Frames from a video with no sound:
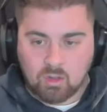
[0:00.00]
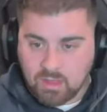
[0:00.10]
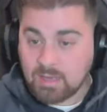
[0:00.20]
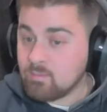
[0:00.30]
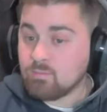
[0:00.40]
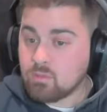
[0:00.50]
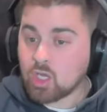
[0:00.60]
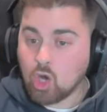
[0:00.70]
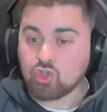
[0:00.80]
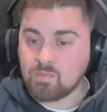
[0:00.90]
then the
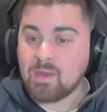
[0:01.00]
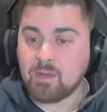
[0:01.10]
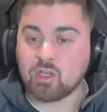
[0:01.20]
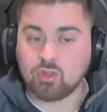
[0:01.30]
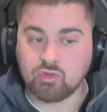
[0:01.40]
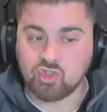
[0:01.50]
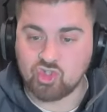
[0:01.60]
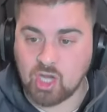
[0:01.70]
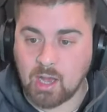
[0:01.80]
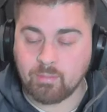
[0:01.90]
coach maybe could lose his
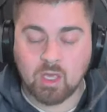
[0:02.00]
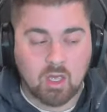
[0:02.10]
job